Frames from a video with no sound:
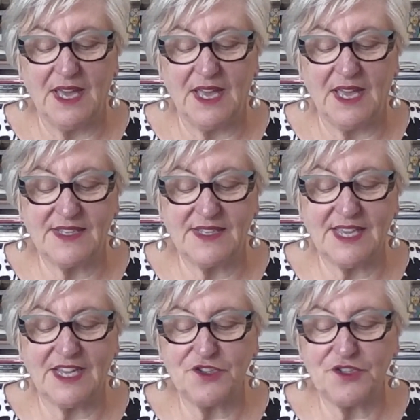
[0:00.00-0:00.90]
His
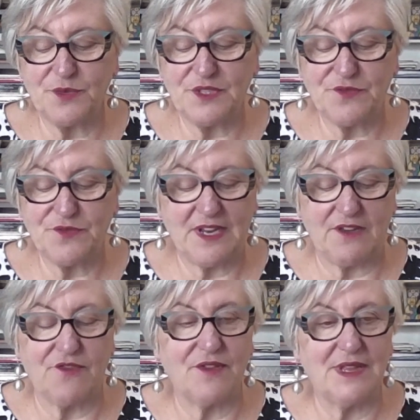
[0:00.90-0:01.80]
country was
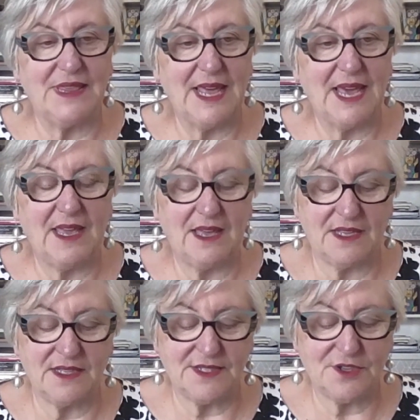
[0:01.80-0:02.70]
ready for a lay
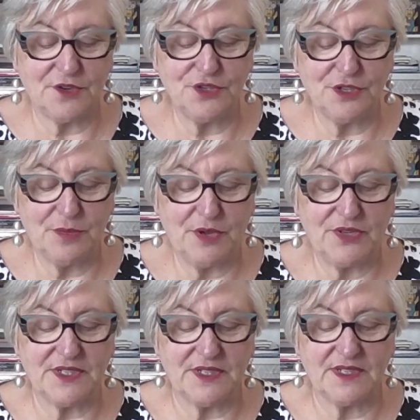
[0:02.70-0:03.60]
and social
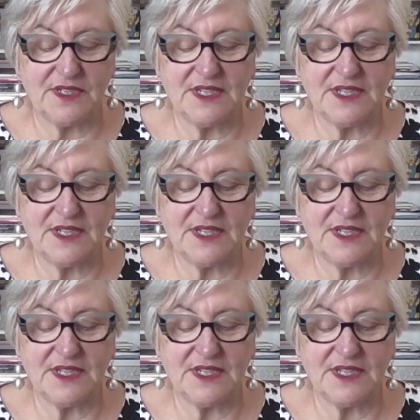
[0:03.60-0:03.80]
apostolate